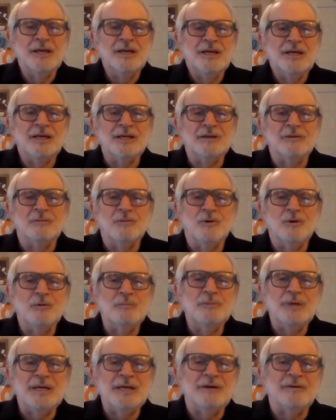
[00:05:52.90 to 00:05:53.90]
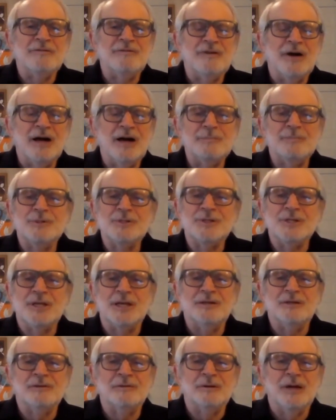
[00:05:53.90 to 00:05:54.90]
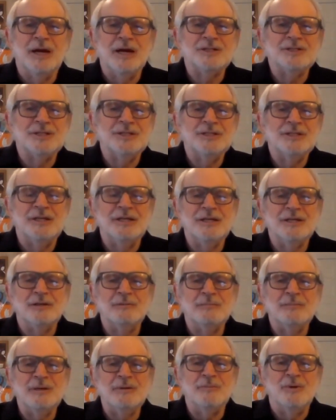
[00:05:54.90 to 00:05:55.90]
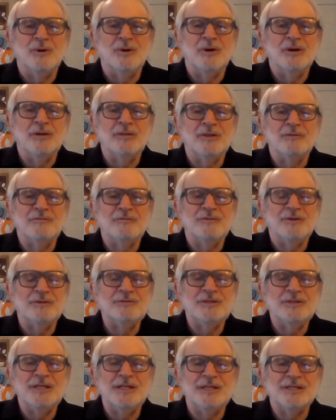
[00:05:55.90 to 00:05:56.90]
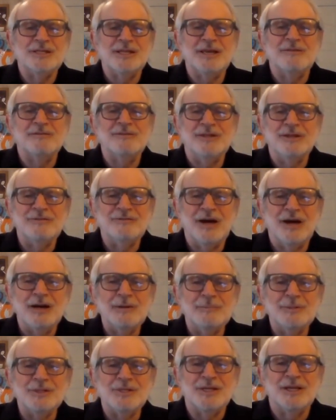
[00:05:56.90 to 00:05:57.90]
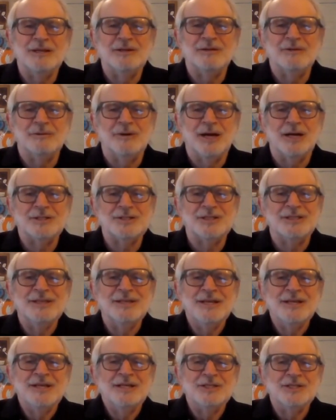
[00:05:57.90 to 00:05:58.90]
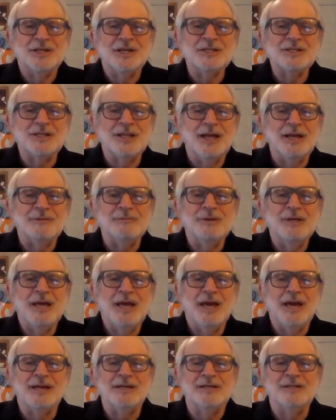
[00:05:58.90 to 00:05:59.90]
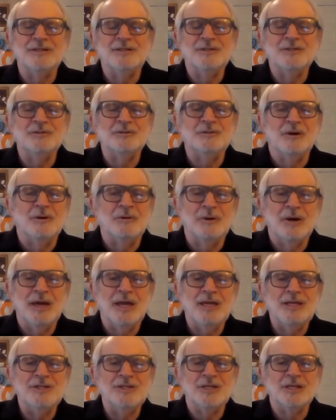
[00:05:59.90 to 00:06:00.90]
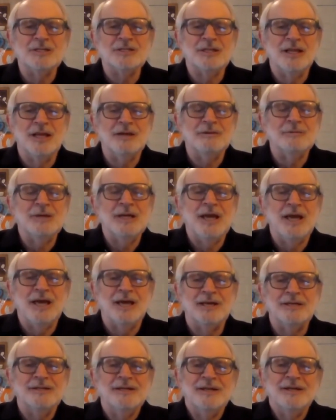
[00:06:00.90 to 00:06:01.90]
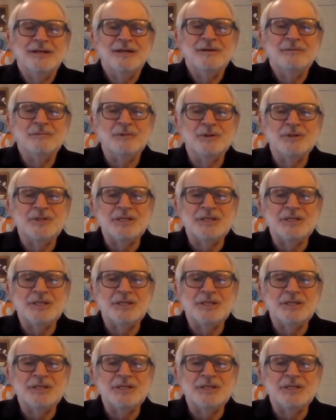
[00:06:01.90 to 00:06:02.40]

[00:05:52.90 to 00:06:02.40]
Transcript: and it won't be a 5% correction. It'll be more in the 50 to 75% correction, just like we had in 2008, just like we had with the